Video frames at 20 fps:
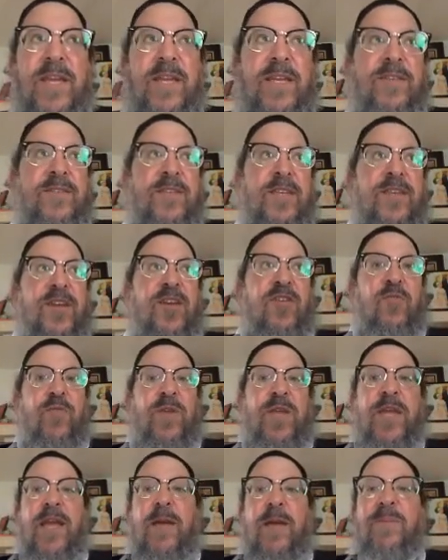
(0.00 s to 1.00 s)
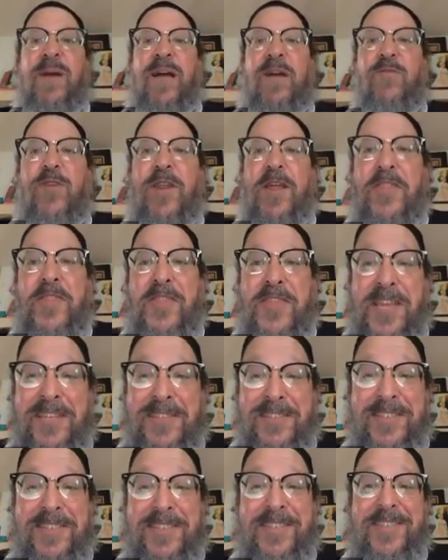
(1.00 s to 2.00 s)
is a decree about
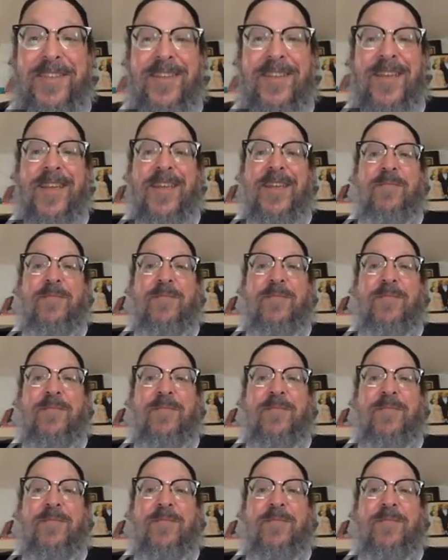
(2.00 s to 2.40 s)
this,